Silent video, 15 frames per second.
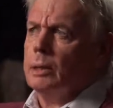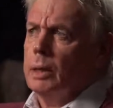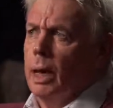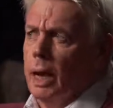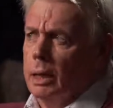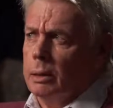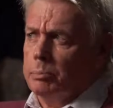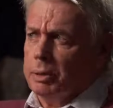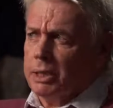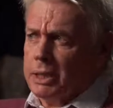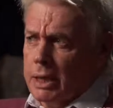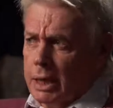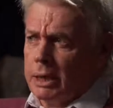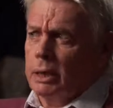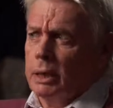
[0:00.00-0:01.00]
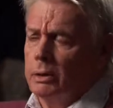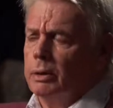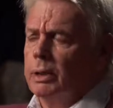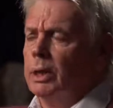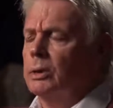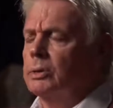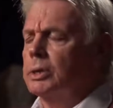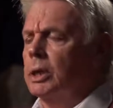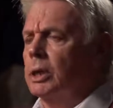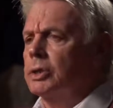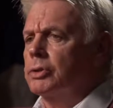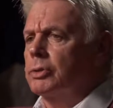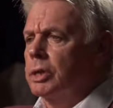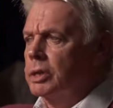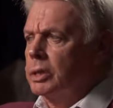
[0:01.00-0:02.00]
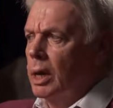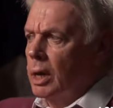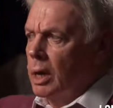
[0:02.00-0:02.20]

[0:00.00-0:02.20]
and particular in those countries